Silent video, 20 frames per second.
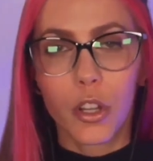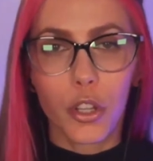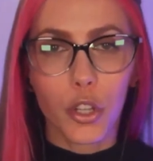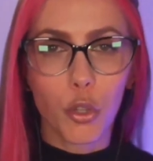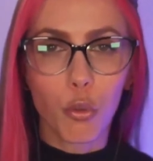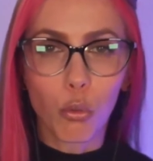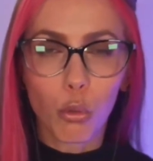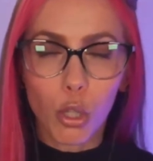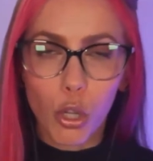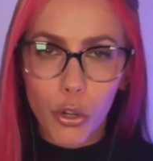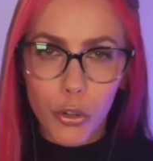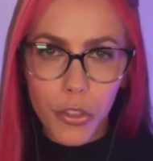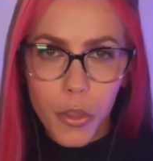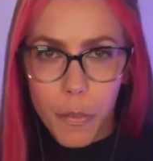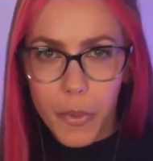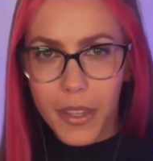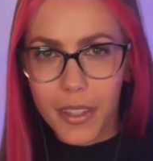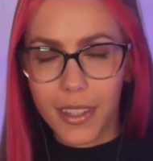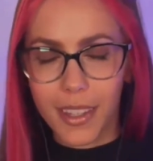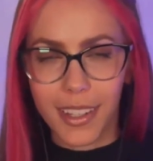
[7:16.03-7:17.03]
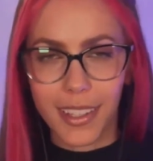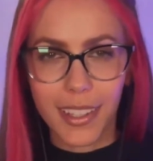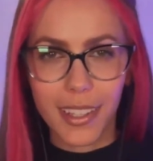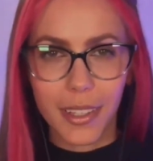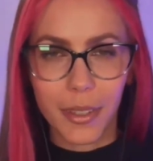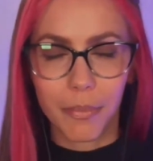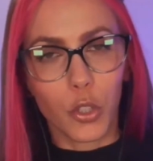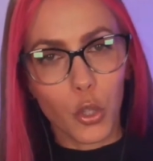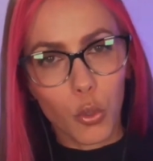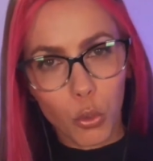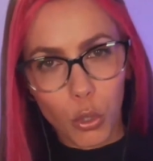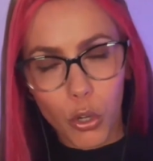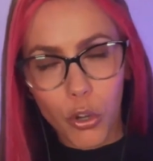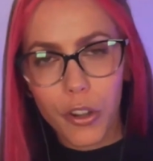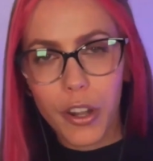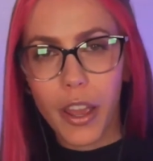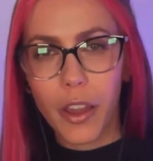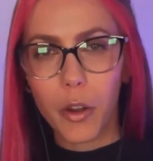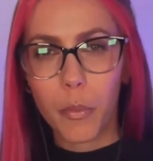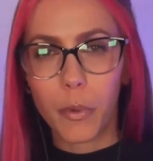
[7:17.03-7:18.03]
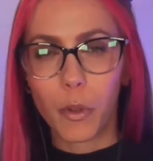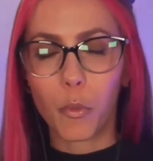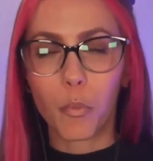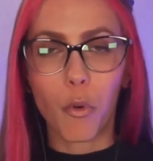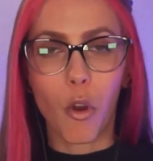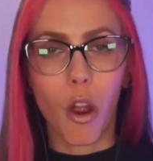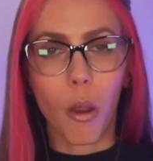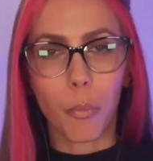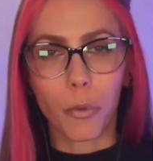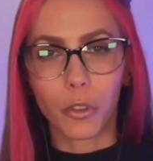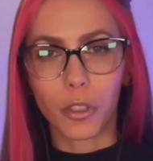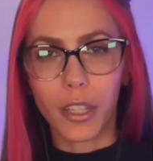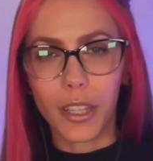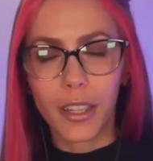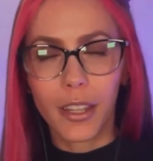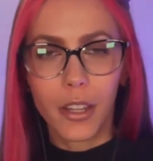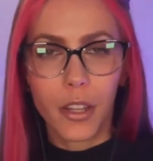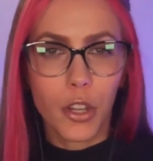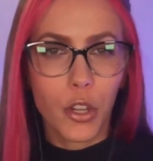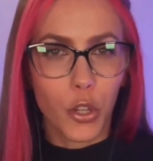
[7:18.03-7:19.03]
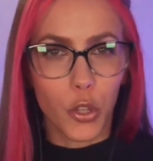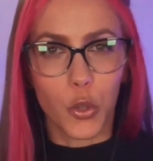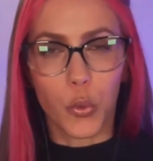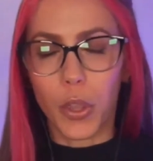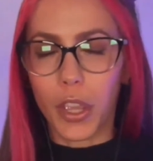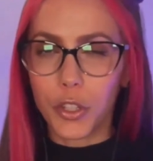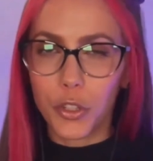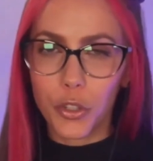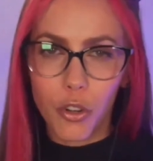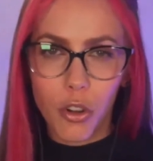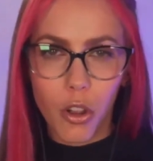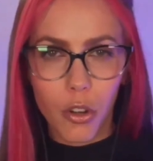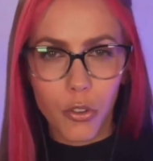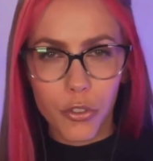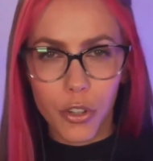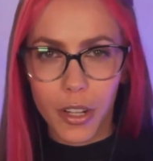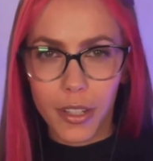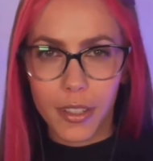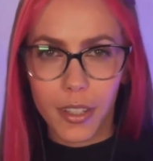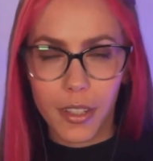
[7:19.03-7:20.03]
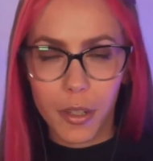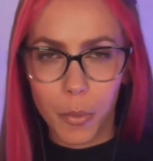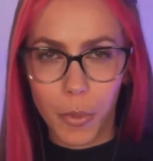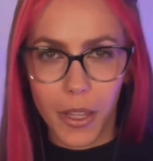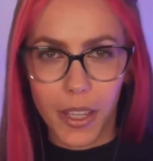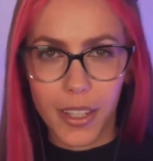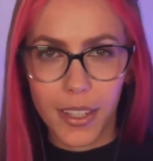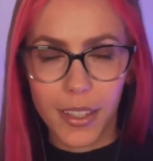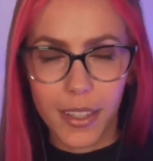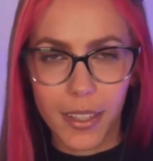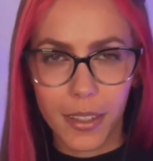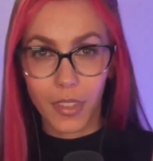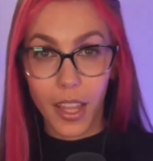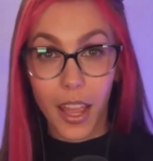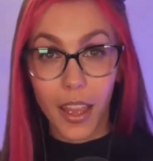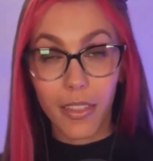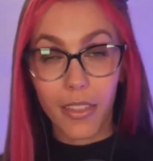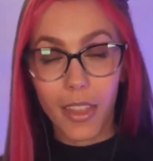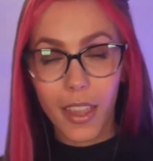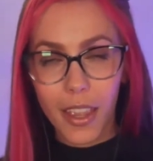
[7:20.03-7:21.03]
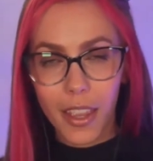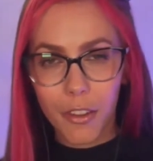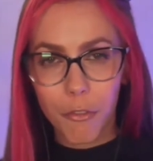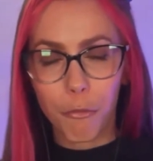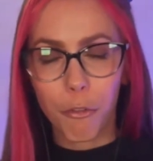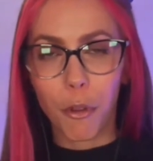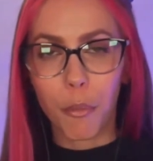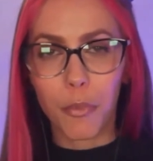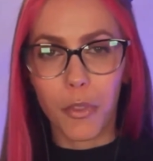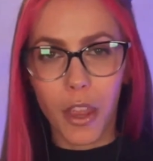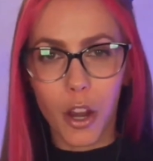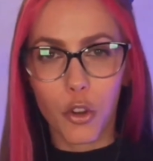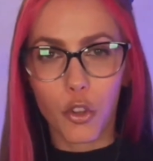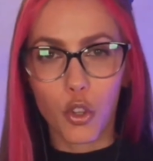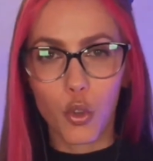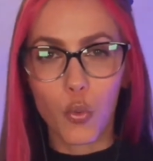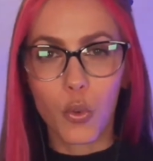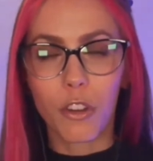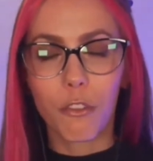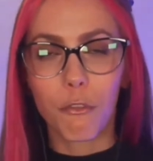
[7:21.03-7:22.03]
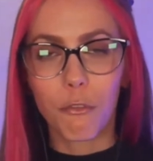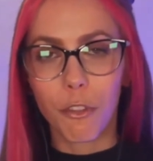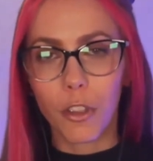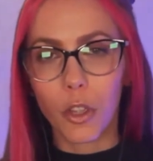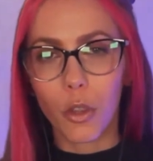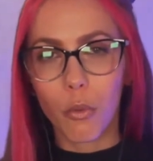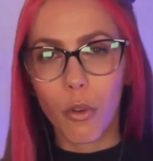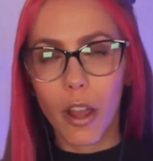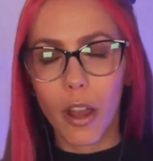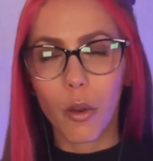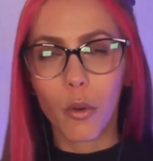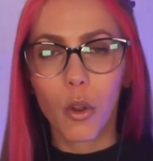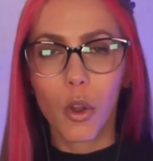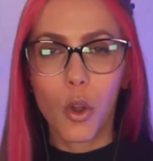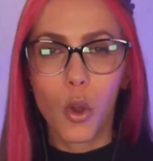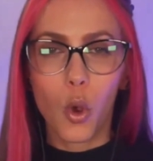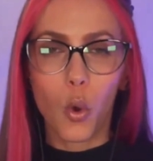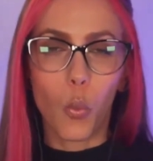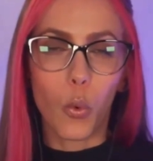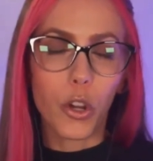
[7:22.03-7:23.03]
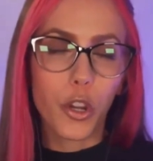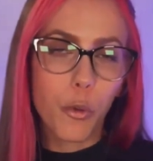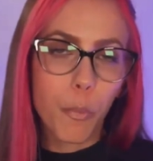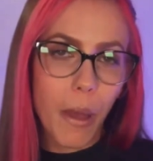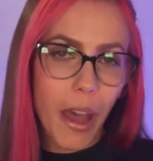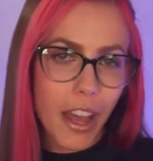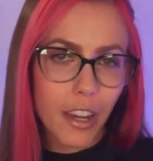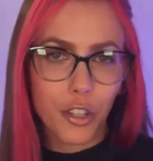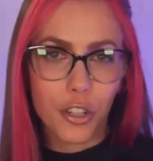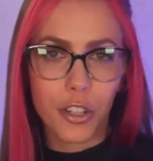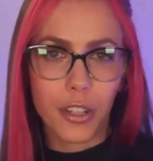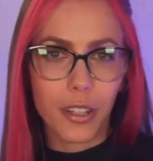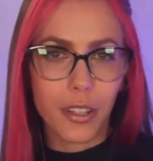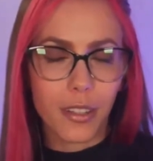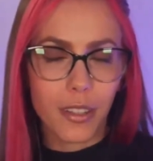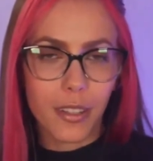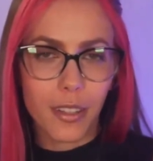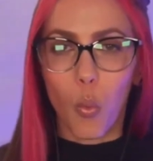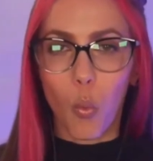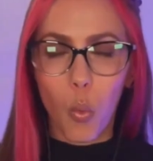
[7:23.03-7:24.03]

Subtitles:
You learn the business, you learn how to build properly, you get your contracts into place, and then from there you can figure out where your passion is.